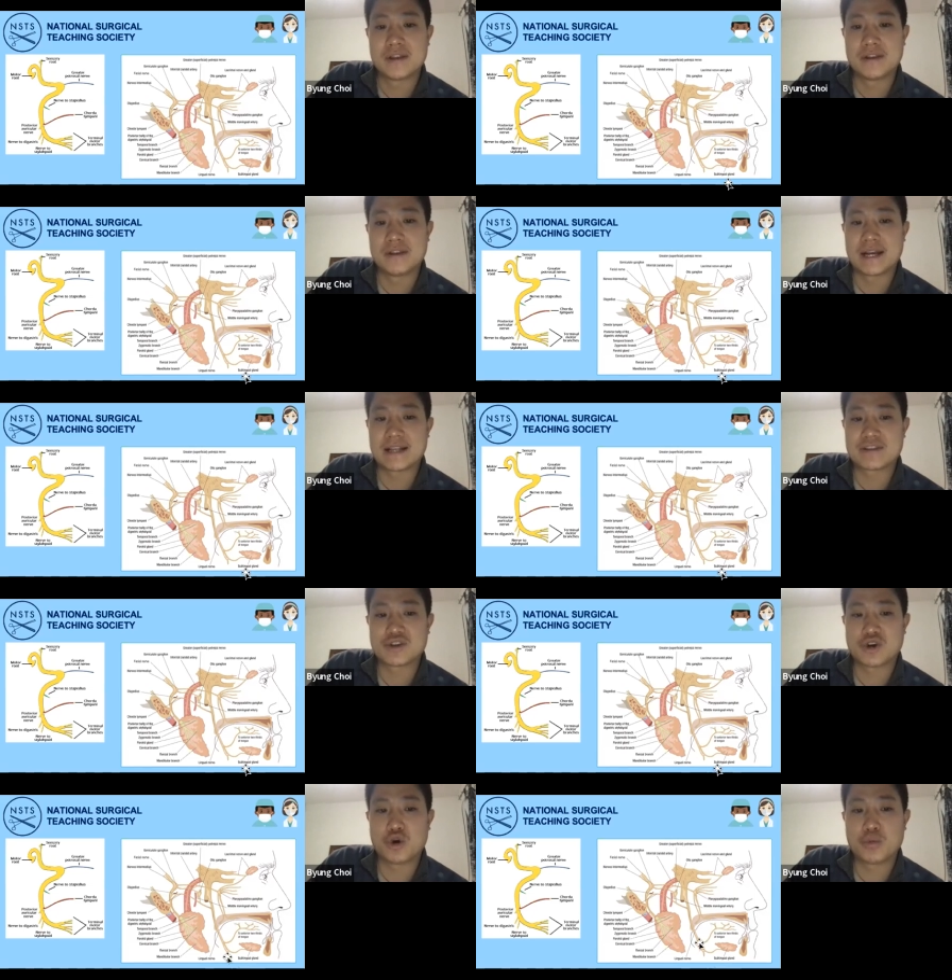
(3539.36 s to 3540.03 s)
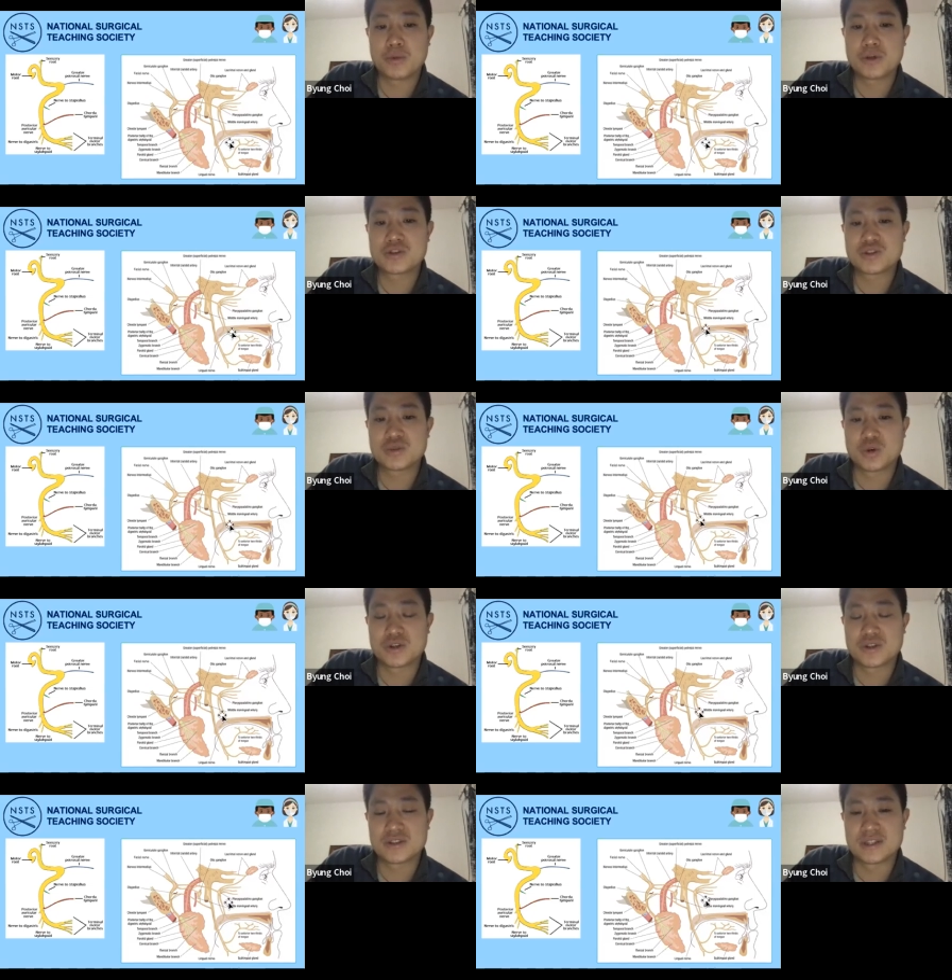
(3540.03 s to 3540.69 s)
that's almost
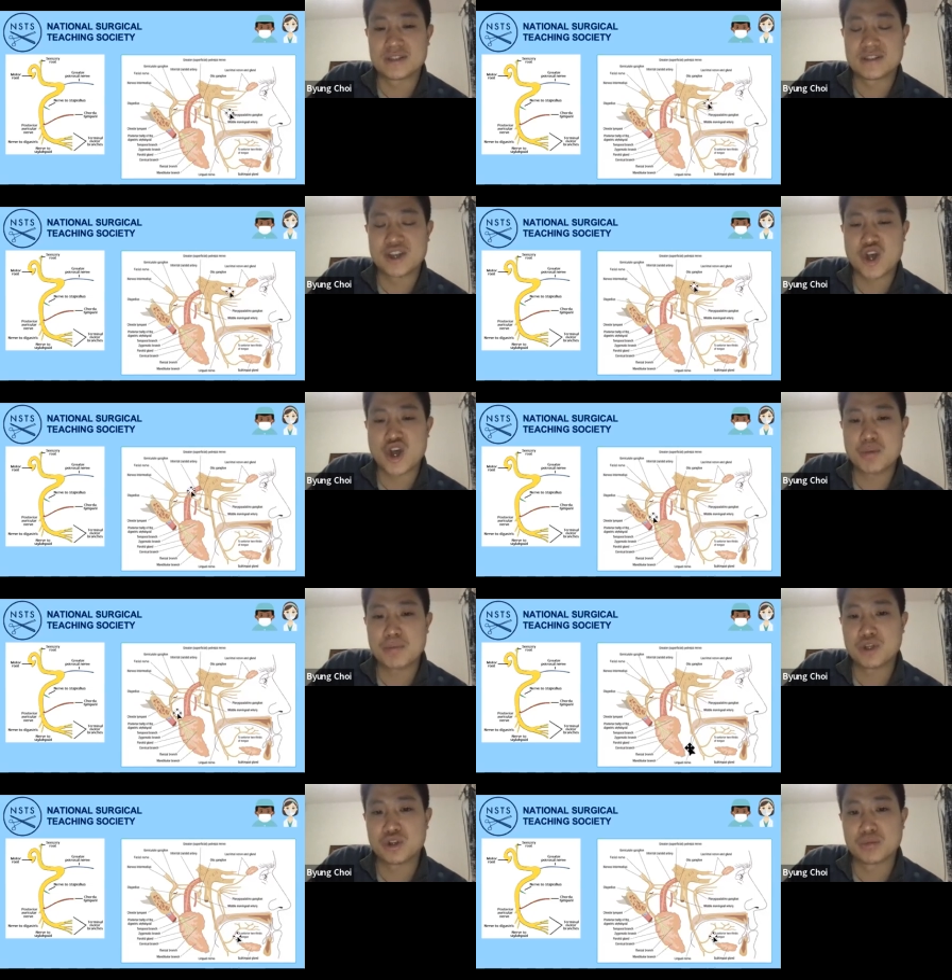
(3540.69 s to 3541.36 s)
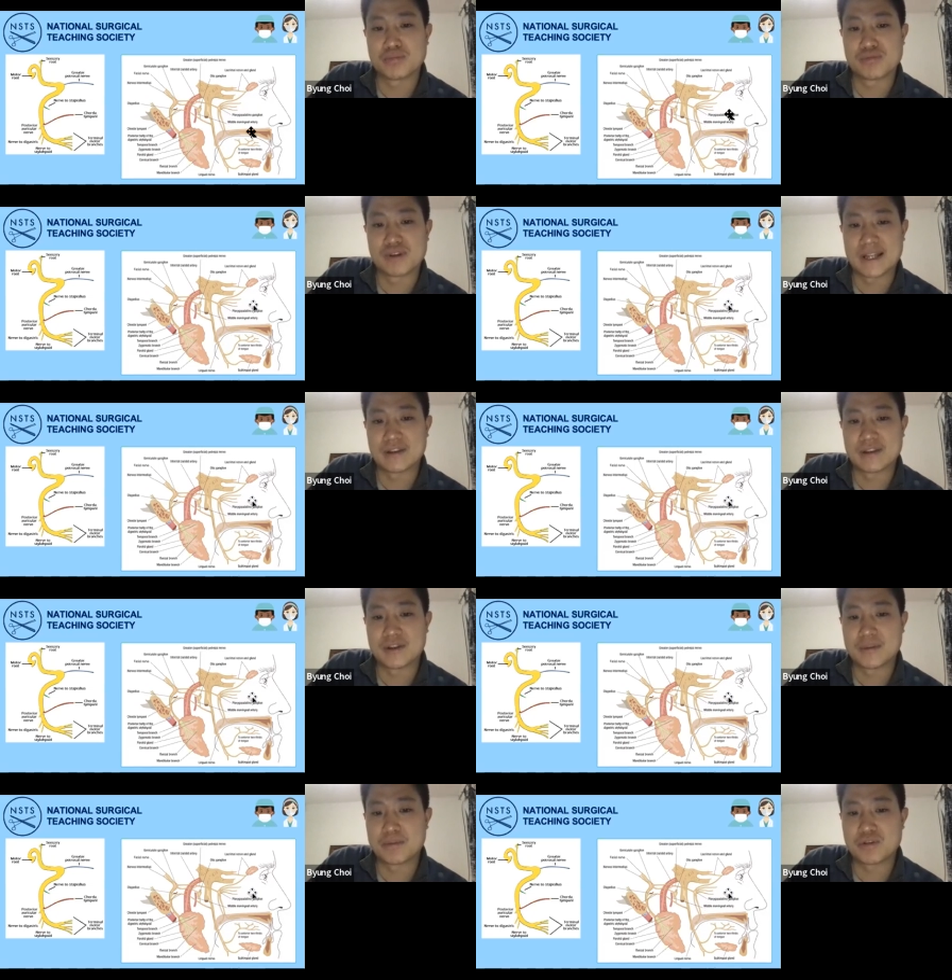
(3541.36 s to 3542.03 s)
towards the terminal branch.
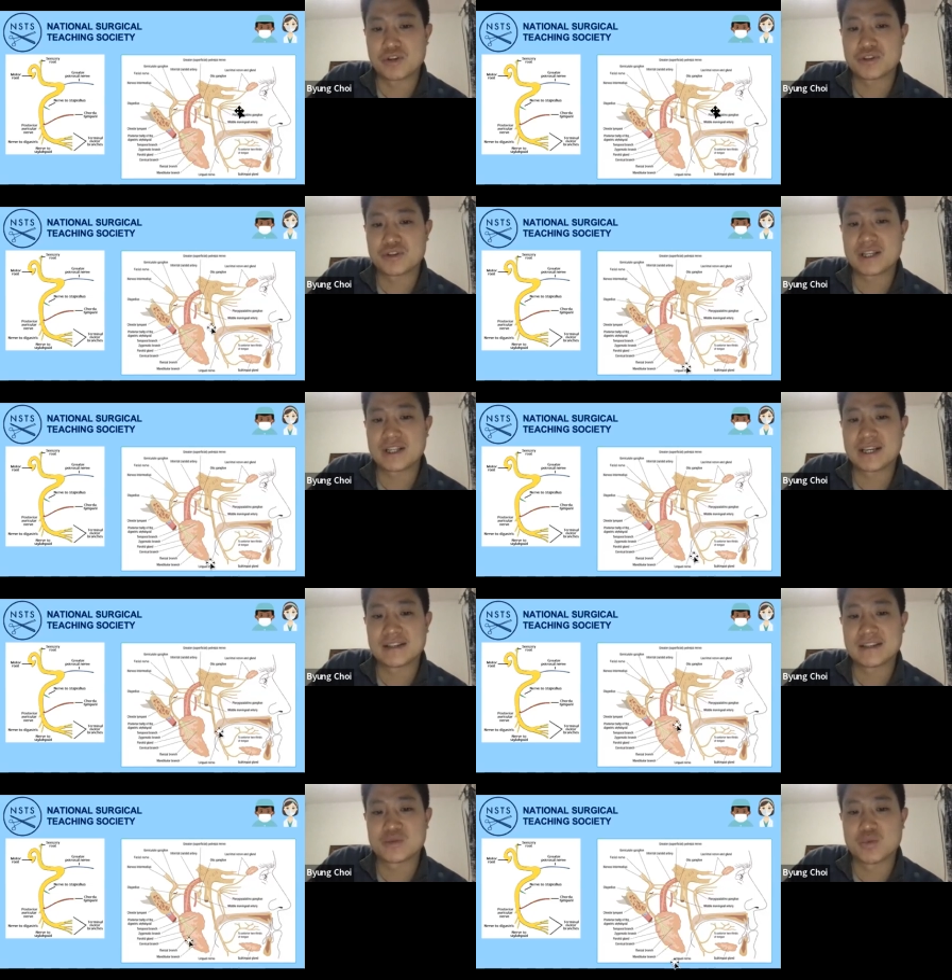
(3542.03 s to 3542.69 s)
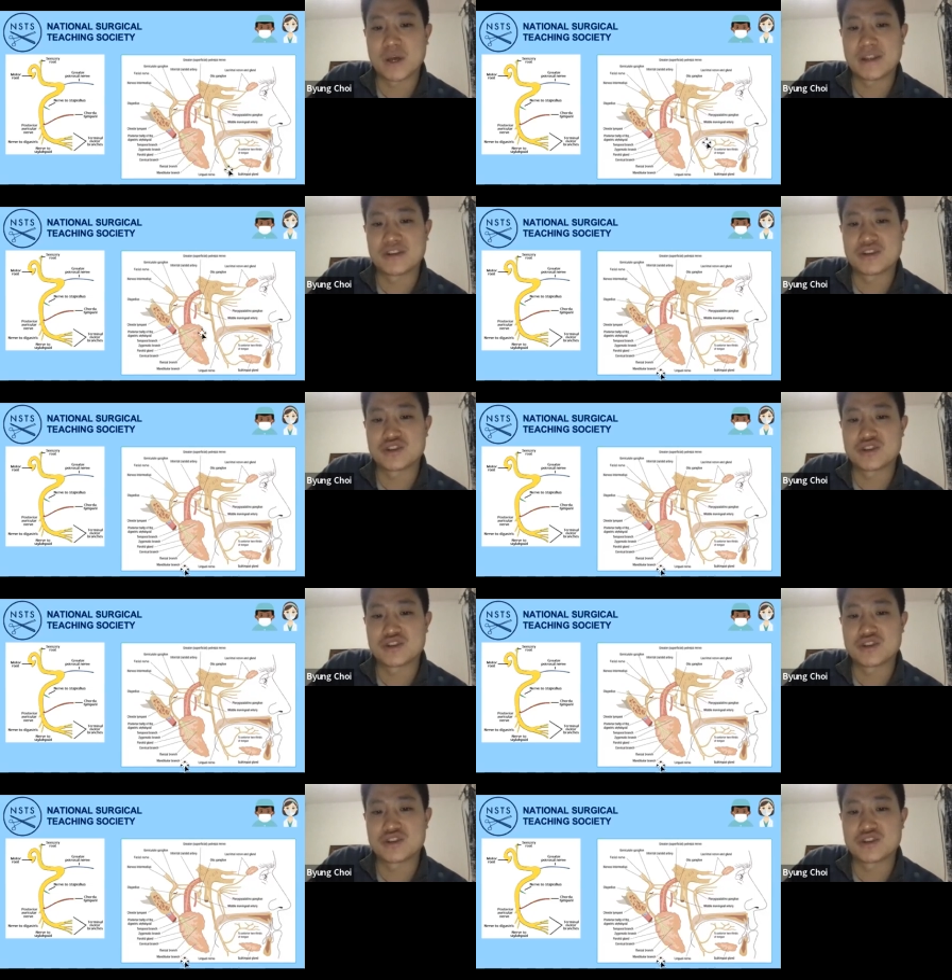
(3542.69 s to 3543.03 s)
The parotid gland is where the